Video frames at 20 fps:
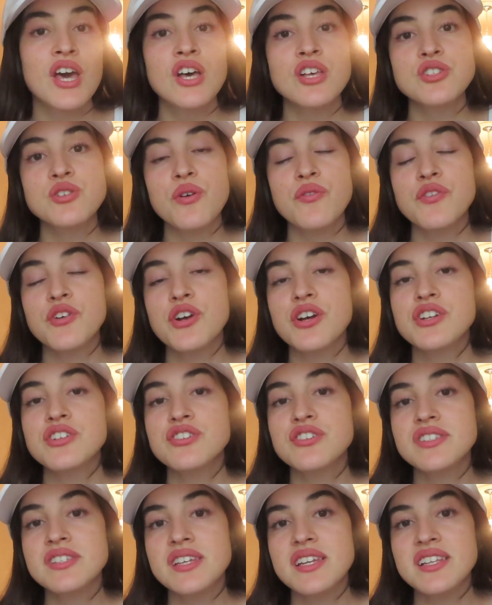So if you're
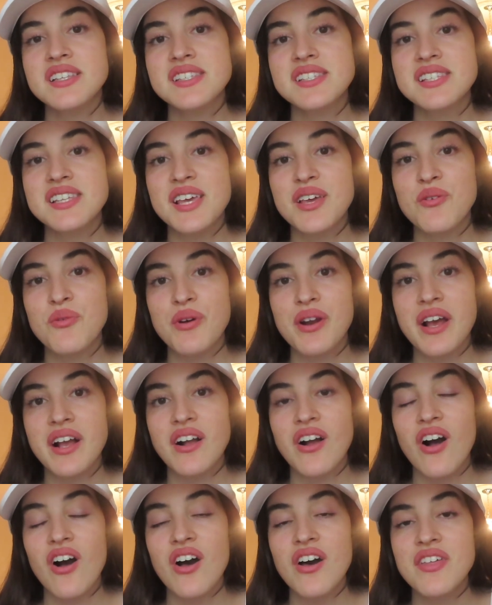interested in seeing what I
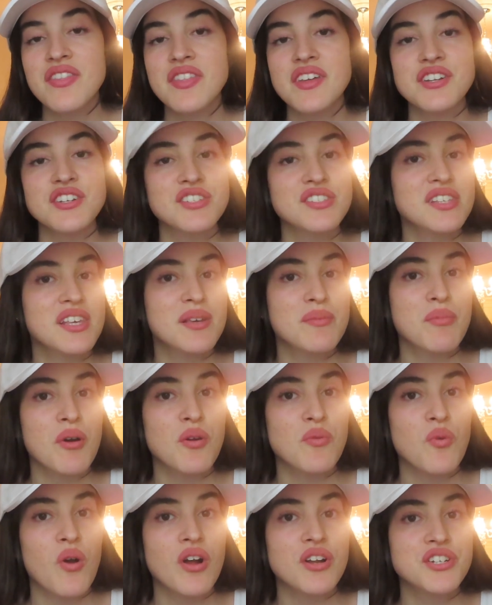got, then just keep
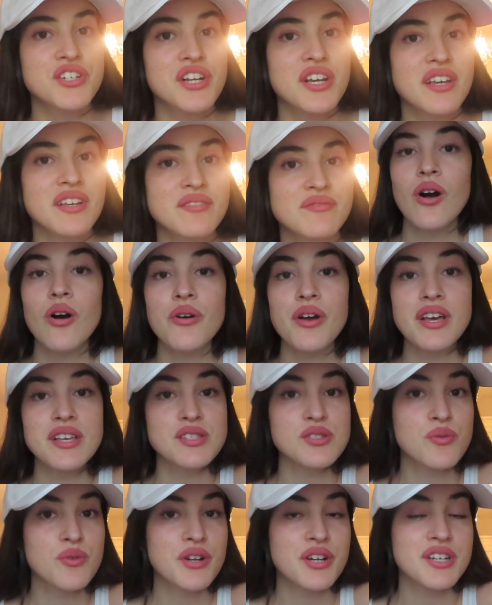on watching. Okay,
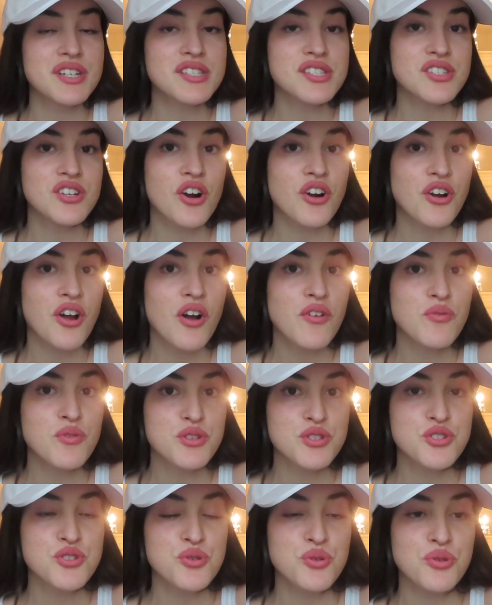so we're gonna start off
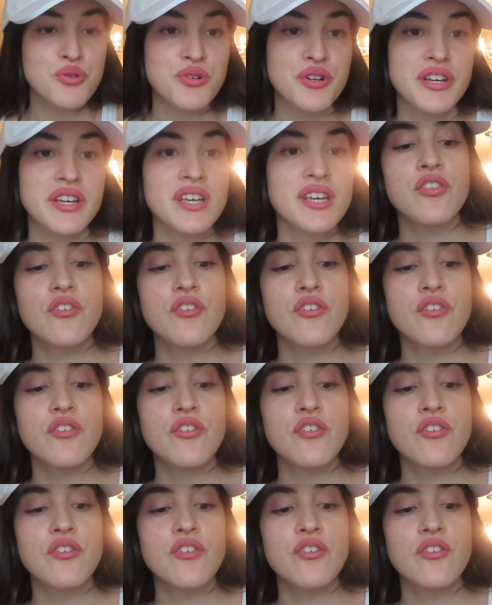with jewelry.